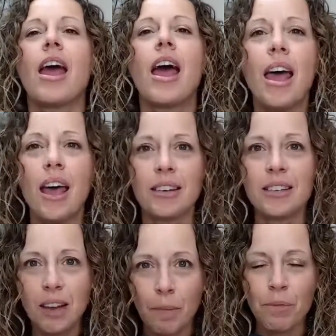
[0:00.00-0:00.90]
And
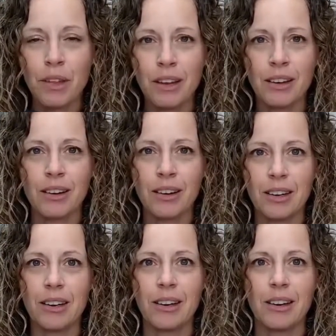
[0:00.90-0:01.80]
something
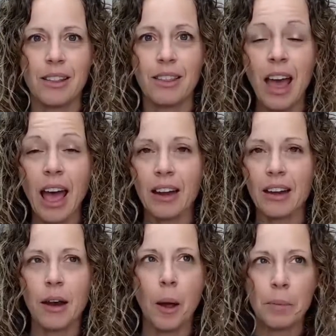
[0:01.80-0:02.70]

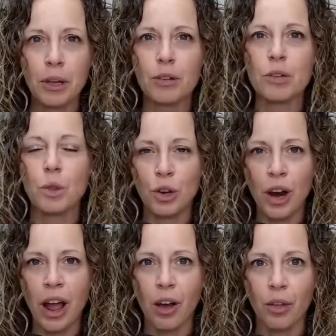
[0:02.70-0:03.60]
then appears with your
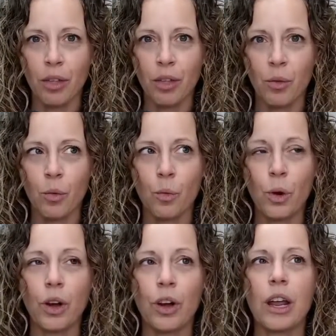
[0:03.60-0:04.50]
health
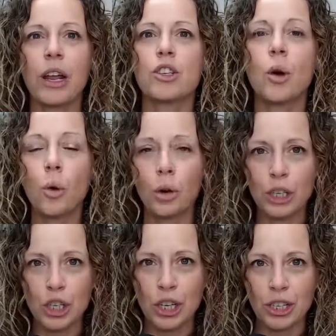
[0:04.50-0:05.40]
where it
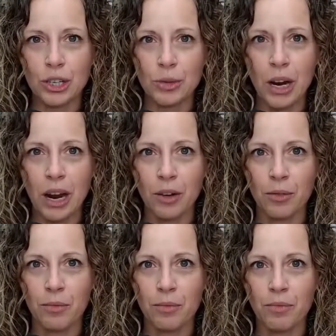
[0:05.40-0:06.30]
totally shuts you
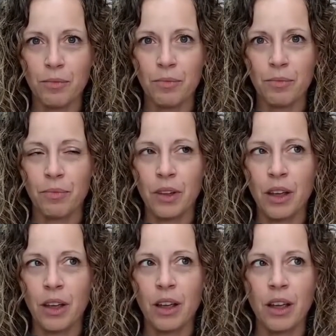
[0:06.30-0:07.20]
down.
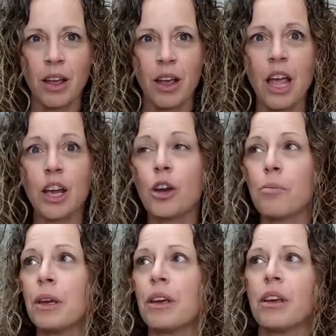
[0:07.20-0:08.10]
It could
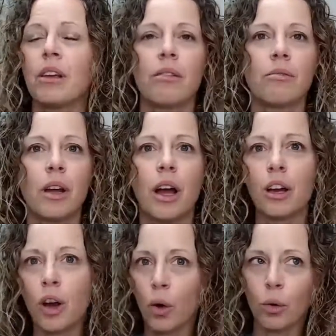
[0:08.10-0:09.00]
be a
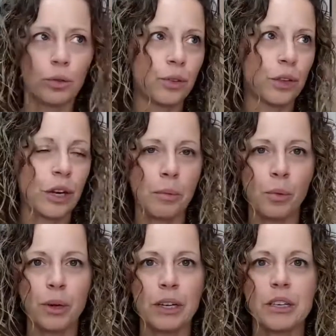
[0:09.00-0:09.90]
cold for a couple
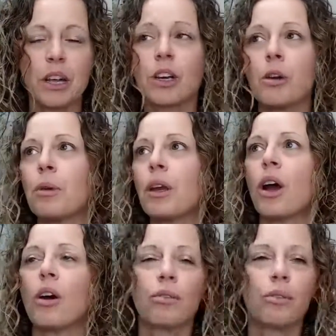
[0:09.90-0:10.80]
weeks. It could be
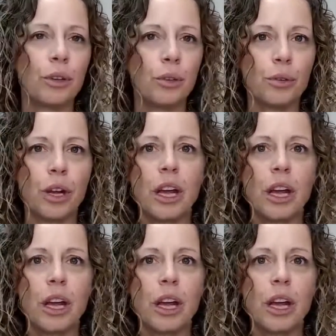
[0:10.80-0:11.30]
a flu.